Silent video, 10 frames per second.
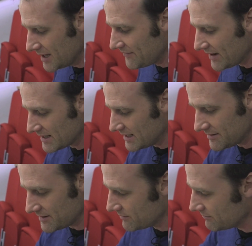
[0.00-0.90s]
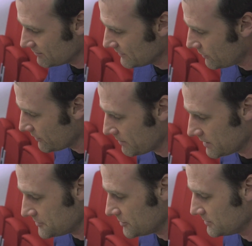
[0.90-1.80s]
In fact, anything involving
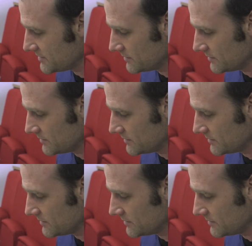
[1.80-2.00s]
palindromes